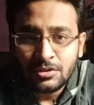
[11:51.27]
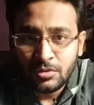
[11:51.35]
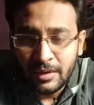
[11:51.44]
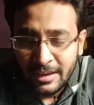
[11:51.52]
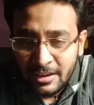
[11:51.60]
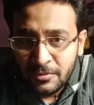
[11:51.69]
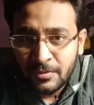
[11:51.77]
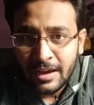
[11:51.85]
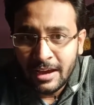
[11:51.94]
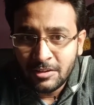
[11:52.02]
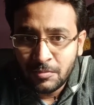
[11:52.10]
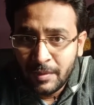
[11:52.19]
So
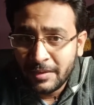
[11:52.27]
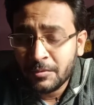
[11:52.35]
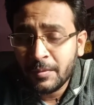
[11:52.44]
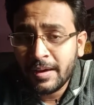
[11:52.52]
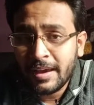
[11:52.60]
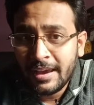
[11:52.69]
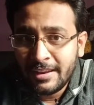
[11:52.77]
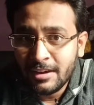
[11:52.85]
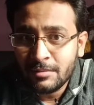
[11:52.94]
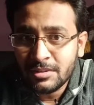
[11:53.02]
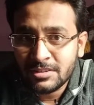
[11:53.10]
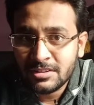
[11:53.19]
if a specific
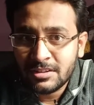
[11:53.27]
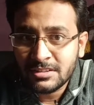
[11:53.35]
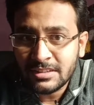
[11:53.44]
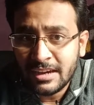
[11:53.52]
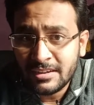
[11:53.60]
area of research,